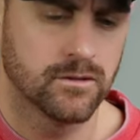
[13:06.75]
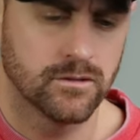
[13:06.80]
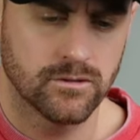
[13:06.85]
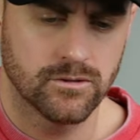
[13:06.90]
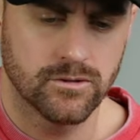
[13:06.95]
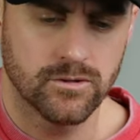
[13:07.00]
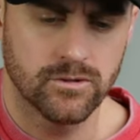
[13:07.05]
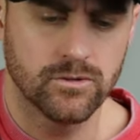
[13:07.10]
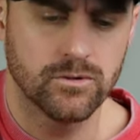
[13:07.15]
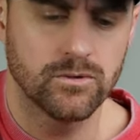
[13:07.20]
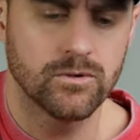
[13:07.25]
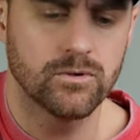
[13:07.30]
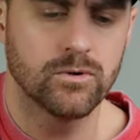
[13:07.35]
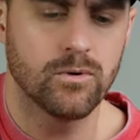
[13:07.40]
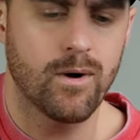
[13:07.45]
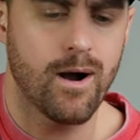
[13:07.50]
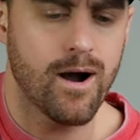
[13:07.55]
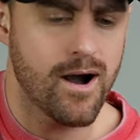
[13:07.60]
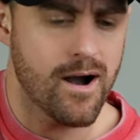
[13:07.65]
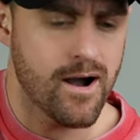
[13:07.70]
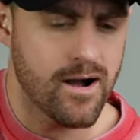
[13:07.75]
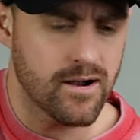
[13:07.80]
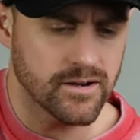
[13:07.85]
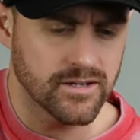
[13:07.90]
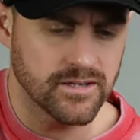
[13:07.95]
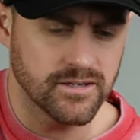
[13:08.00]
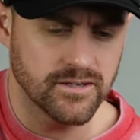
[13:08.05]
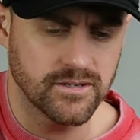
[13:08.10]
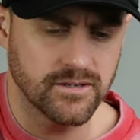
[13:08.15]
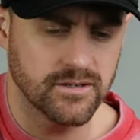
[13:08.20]
You are
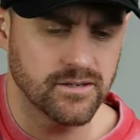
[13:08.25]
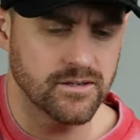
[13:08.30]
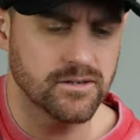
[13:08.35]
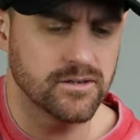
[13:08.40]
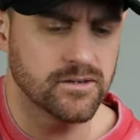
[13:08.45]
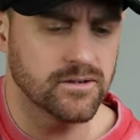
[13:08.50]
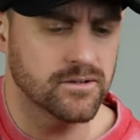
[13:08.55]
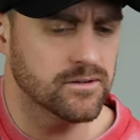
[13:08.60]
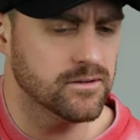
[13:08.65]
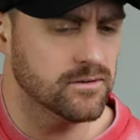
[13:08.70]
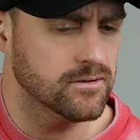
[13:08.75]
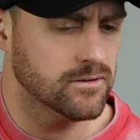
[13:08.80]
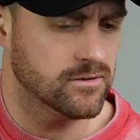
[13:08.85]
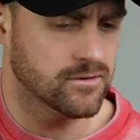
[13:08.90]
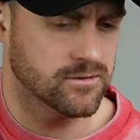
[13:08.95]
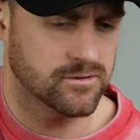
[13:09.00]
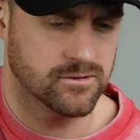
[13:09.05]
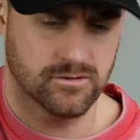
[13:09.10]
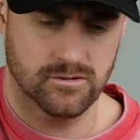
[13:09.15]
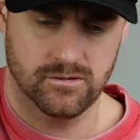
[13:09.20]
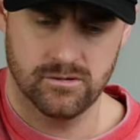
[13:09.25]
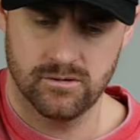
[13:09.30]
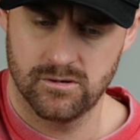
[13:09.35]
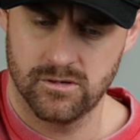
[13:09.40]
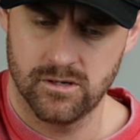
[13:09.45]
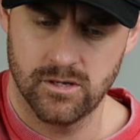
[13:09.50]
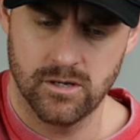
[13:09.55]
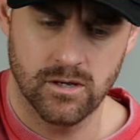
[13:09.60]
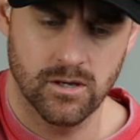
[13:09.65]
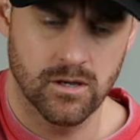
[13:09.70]
here,
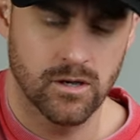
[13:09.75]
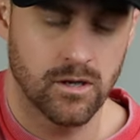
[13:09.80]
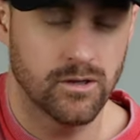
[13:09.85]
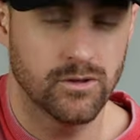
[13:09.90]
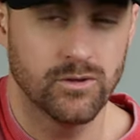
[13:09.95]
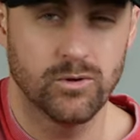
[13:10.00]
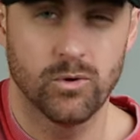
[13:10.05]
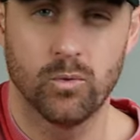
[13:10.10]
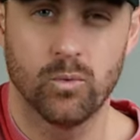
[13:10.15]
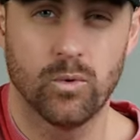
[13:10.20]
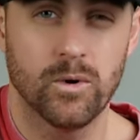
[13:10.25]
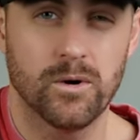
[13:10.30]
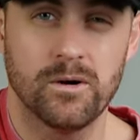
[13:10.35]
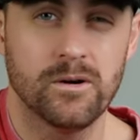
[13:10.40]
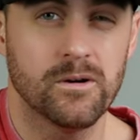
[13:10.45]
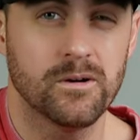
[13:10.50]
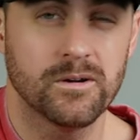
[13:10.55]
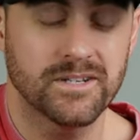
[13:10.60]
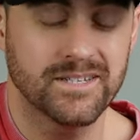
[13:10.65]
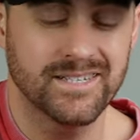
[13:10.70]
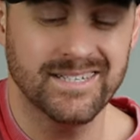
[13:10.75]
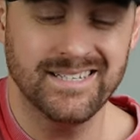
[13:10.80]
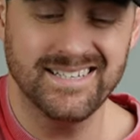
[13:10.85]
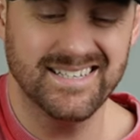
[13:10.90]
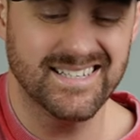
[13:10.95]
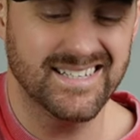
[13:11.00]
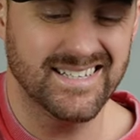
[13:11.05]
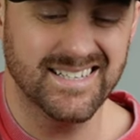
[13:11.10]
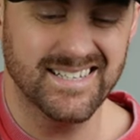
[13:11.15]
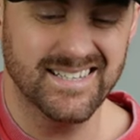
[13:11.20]
you're working
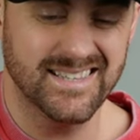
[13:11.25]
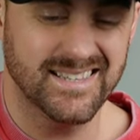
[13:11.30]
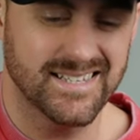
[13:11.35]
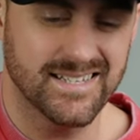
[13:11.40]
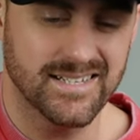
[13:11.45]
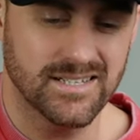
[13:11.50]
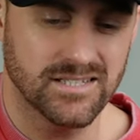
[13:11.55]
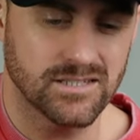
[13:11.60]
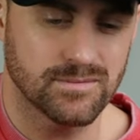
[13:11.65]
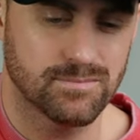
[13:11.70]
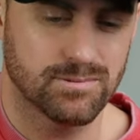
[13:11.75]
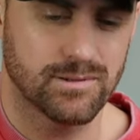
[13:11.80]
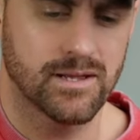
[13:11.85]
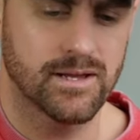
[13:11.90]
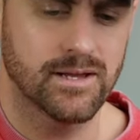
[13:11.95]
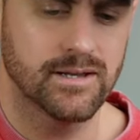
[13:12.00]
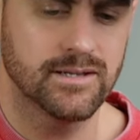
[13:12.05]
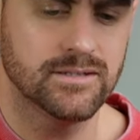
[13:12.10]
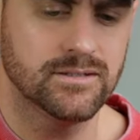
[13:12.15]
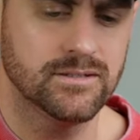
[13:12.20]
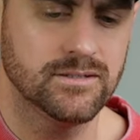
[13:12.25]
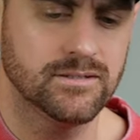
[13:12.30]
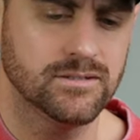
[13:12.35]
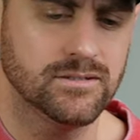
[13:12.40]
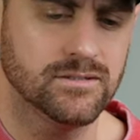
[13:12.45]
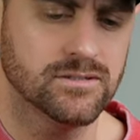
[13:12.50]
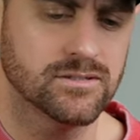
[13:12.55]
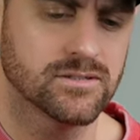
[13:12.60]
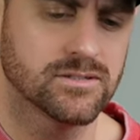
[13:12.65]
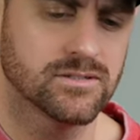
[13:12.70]
in this
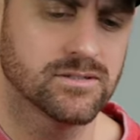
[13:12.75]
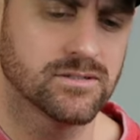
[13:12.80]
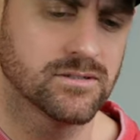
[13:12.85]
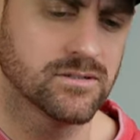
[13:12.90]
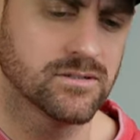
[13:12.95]
place.